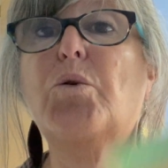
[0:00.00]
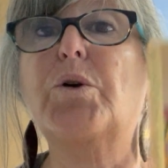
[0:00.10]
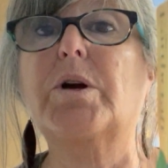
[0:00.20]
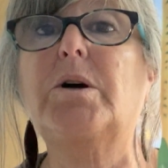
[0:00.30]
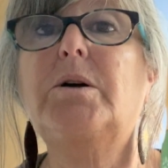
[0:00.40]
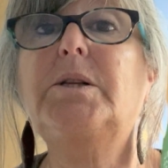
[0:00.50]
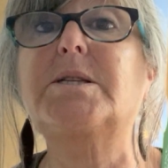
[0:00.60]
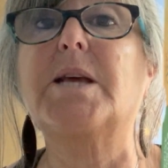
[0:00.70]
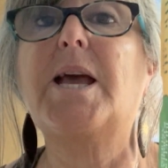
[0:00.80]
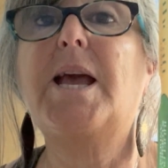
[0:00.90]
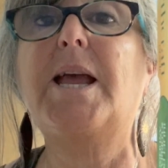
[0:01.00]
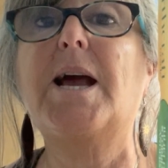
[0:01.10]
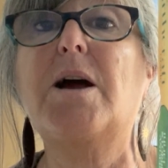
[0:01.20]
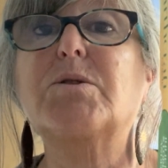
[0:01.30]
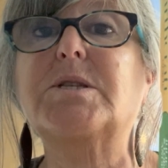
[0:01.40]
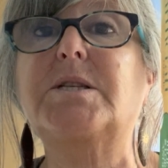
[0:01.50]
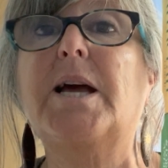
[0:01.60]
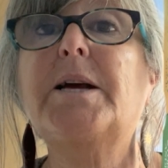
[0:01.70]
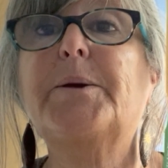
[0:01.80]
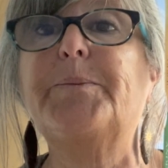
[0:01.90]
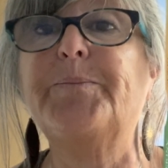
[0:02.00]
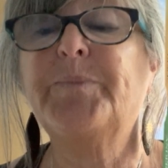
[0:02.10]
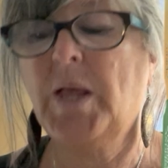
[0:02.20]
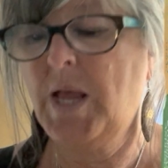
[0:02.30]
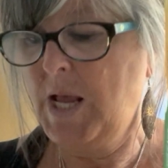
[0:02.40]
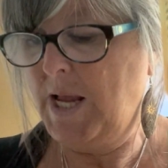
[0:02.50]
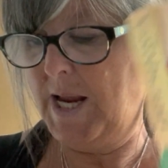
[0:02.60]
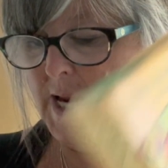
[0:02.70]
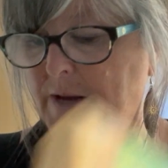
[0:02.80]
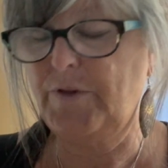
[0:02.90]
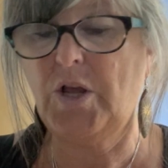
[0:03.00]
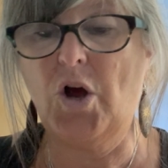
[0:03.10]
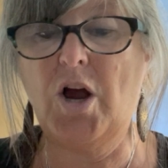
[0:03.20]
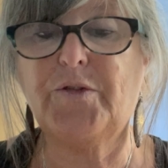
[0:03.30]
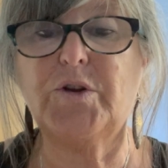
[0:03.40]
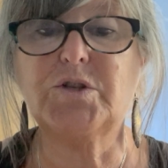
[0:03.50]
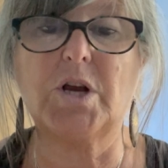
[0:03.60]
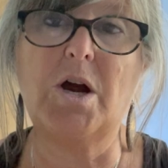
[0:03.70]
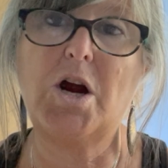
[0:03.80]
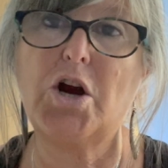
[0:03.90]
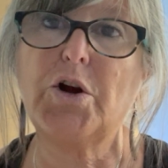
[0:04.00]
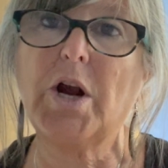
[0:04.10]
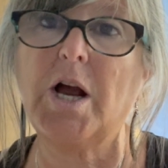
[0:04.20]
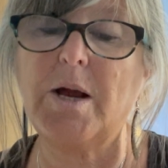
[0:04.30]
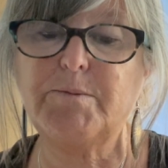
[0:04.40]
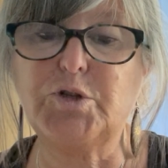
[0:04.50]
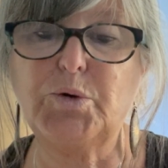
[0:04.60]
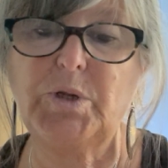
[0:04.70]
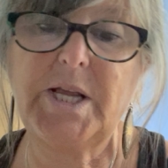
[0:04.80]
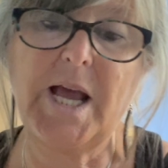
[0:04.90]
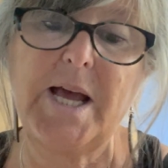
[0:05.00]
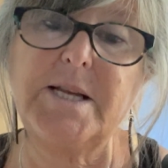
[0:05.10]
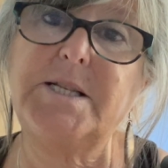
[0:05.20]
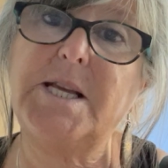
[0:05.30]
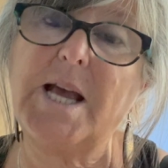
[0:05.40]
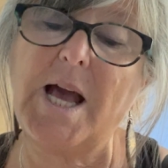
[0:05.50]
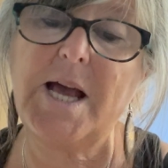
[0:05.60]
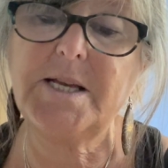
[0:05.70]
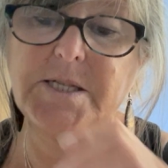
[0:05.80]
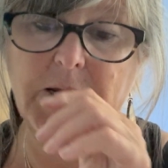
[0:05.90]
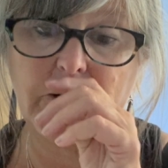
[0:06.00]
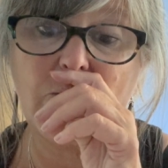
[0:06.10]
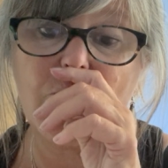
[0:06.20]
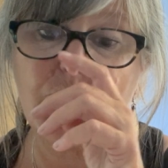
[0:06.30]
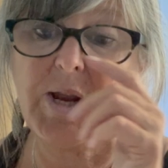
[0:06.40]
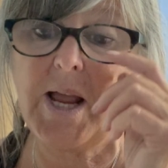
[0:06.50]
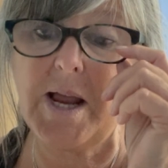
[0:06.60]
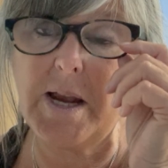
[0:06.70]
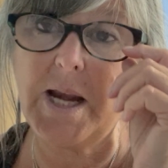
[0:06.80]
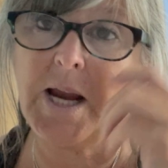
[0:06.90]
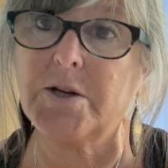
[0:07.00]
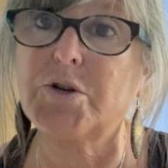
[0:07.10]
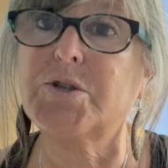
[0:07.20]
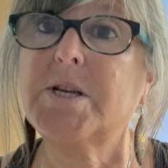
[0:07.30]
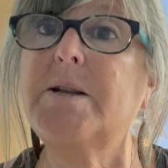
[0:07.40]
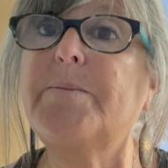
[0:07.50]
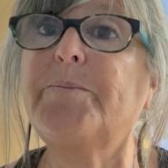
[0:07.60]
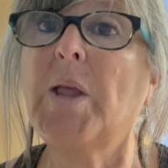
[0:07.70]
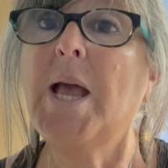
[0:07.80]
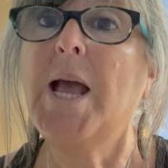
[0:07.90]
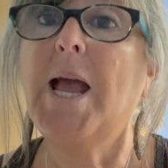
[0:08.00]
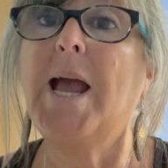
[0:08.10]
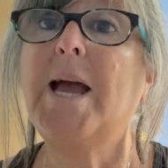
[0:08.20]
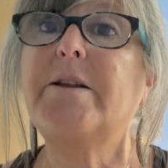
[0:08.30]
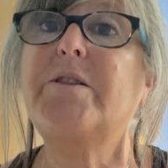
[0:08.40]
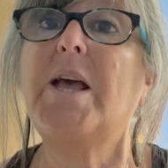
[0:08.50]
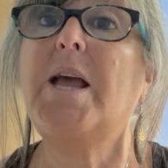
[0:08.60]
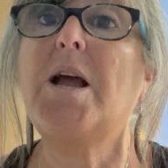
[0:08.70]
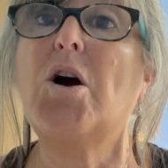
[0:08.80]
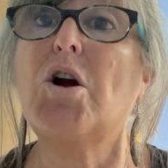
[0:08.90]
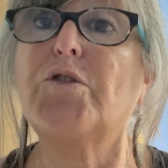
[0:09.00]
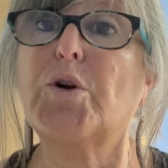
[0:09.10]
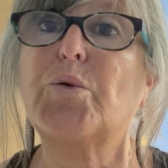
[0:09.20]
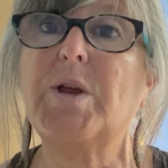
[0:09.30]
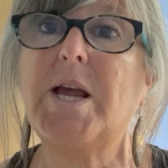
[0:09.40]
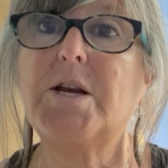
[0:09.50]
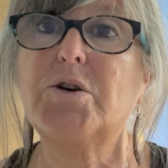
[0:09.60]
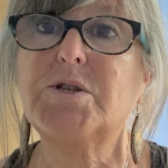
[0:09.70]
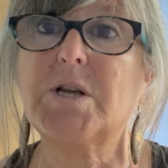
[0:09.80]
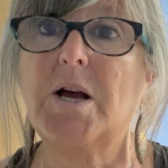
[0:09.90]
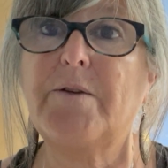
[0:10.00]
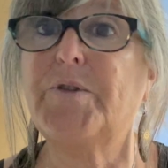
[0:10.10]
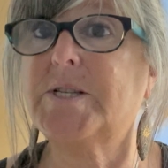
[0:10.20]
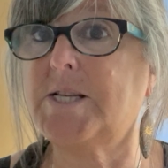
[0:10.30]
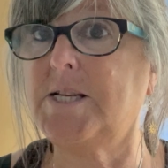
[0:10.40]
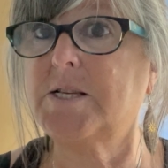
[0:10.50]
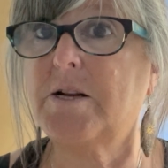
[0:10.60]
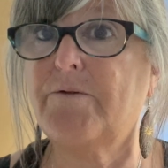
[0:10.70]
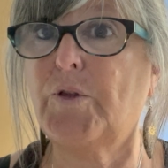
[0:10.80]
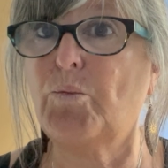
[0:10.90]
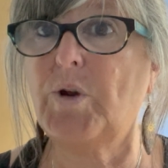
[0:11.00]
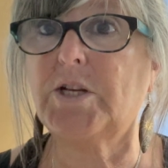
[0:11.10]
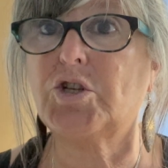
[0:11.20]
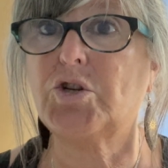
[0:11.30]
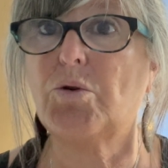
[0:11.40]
Oracle. It's a Hay House deck. And the authors are Juliet Diaz and Lorianne Anderson. And they are the creators of the Season of the Witch